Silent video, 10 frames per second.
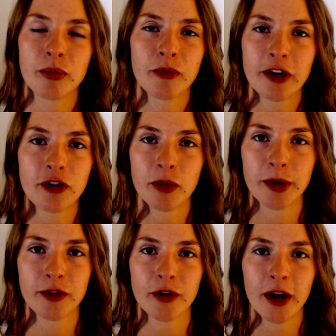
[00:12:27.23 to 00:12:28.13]

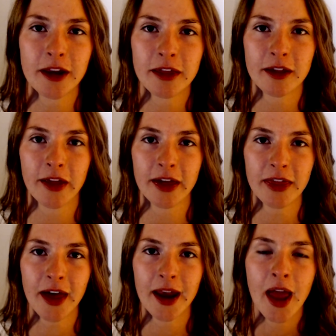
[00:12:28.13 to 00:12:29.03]
vegetables or anything like
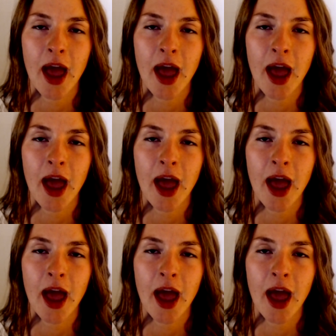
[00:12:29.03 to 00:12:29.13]
that,